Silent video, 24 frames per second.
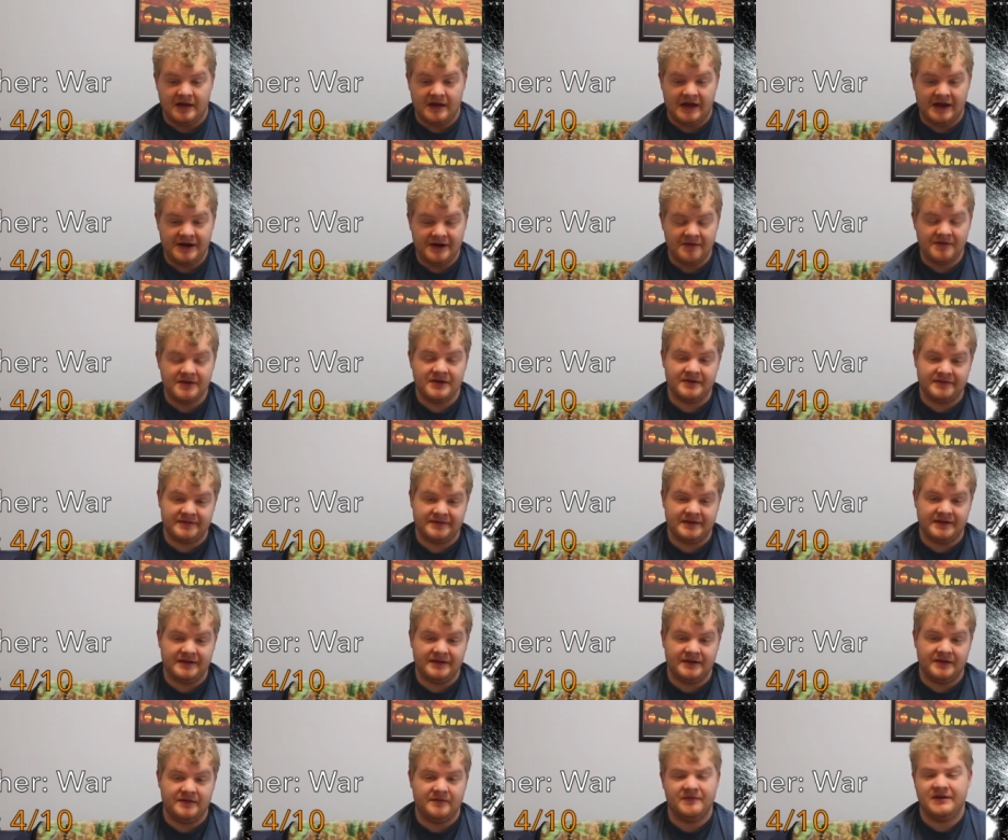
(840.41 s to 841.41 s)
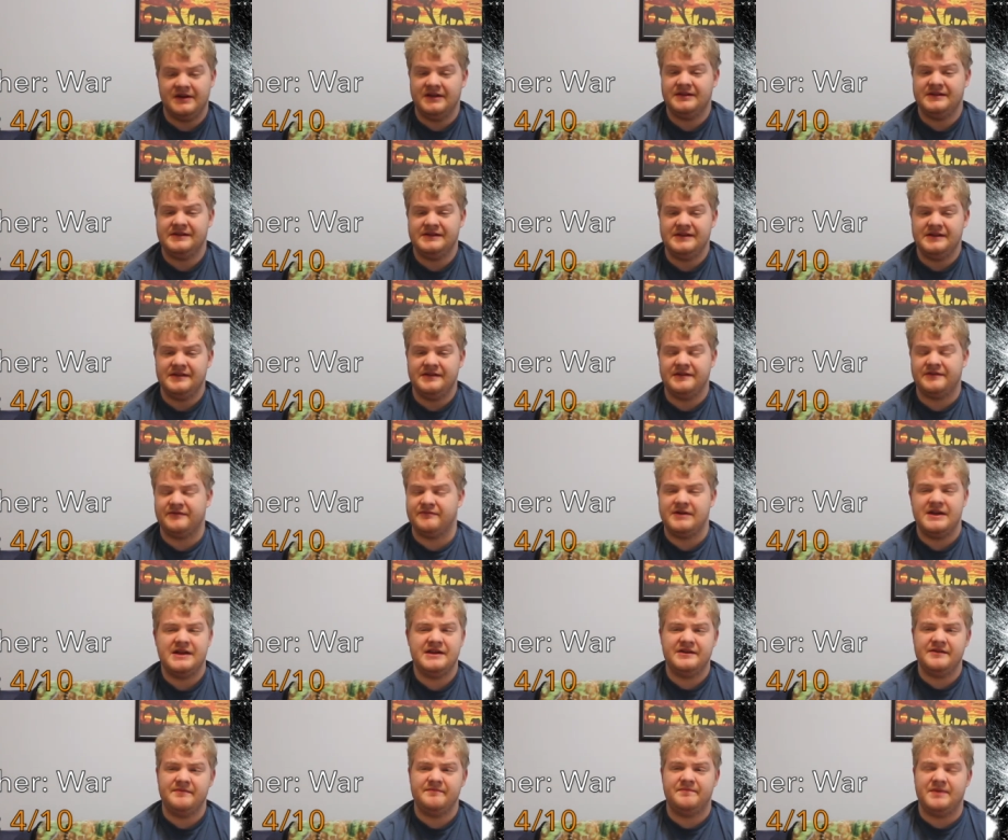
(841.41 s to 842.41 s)
I know what you're thinking. Really? This
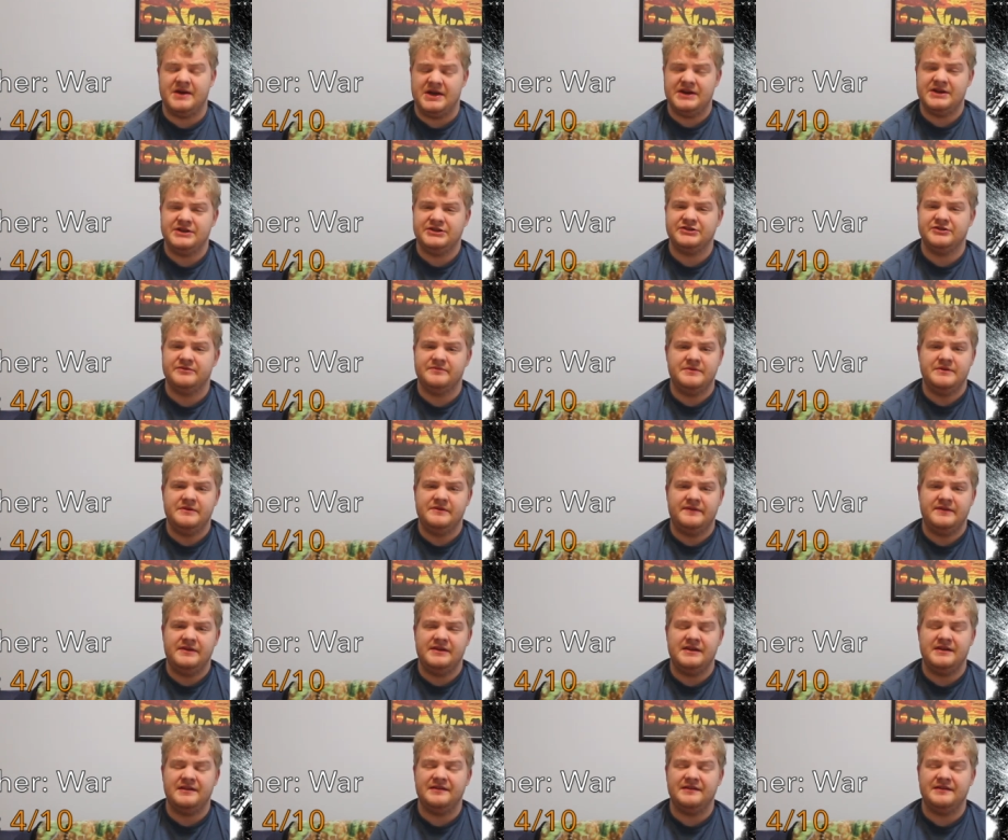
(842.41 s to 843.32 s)
random Punisher movie